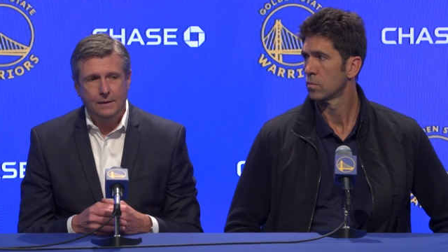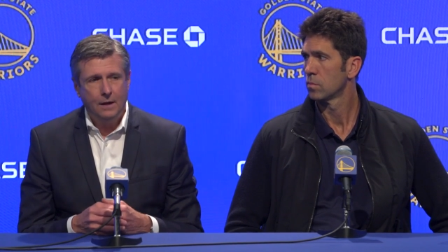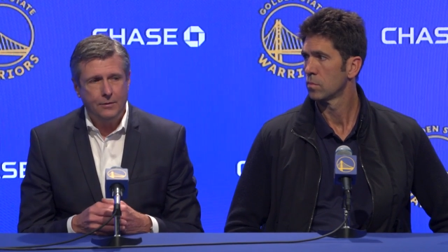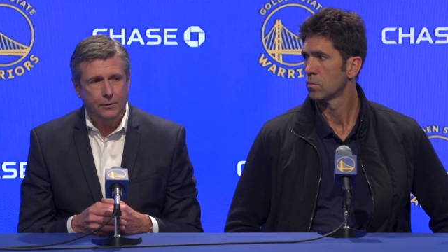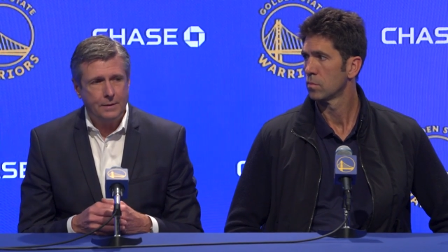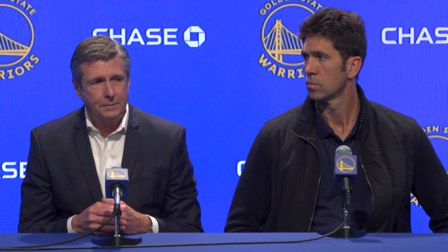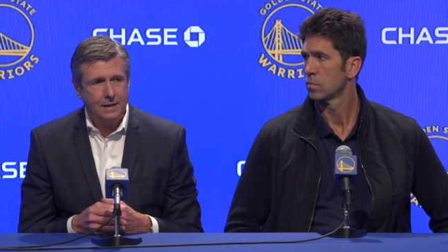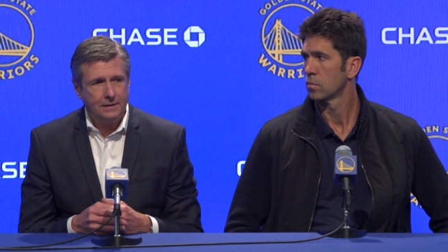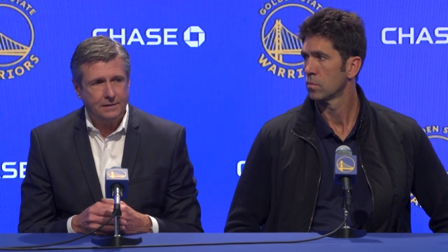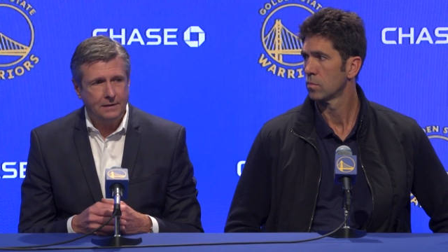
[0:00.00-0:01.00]
Speaker 1: other N B
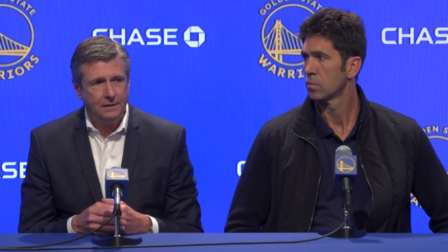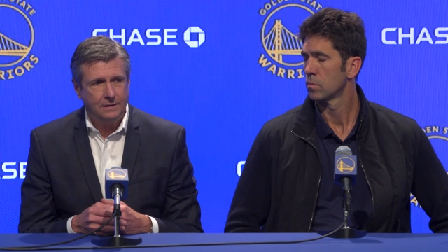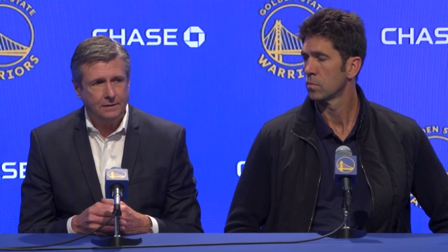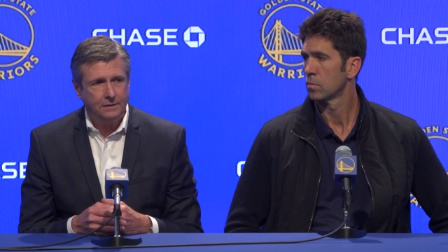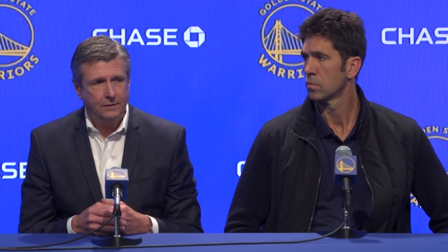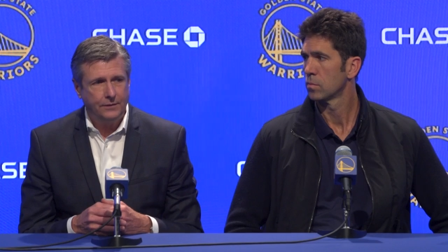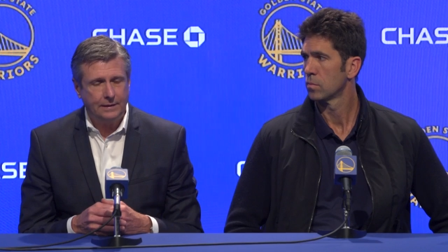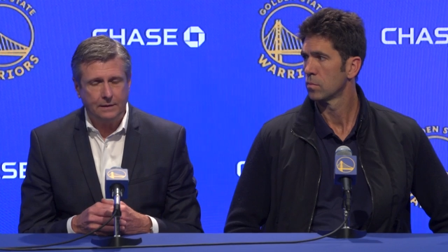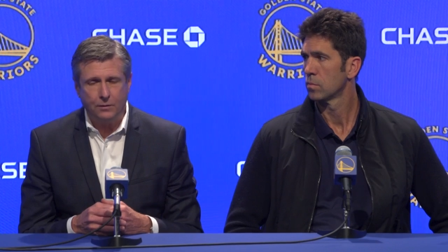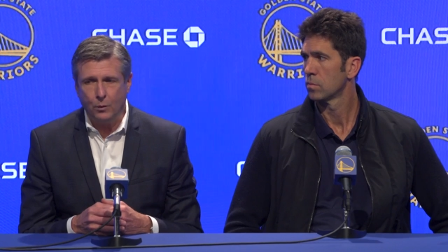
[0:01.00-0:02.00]
A cities
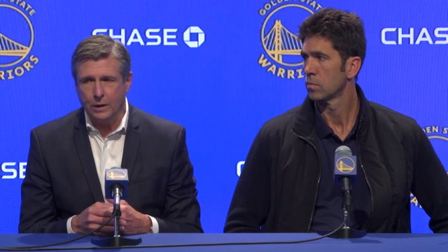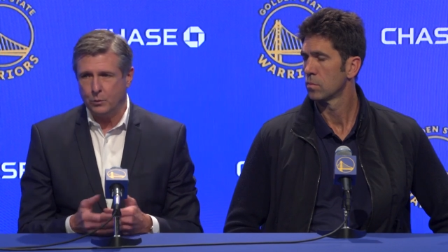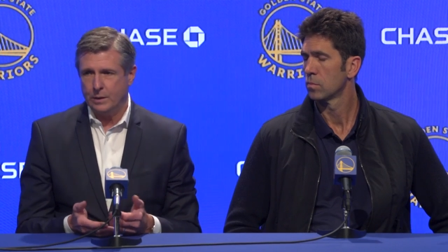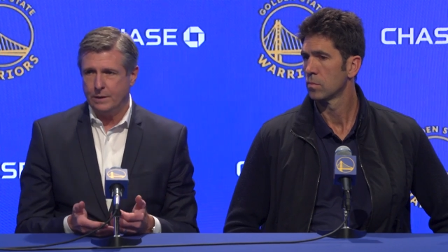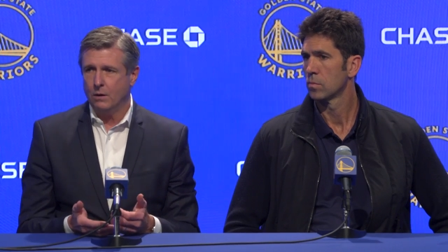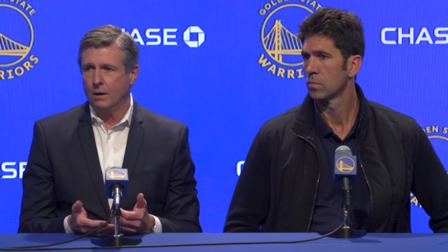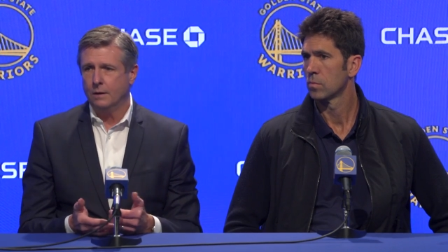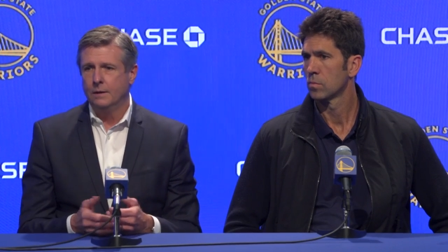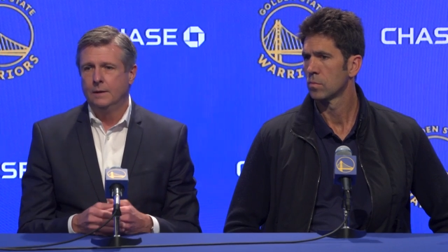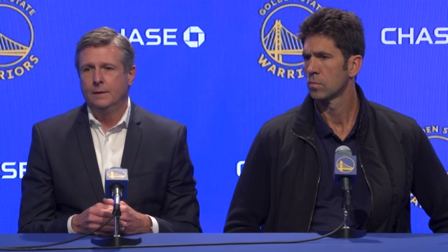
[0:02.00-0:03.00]
affected the way we are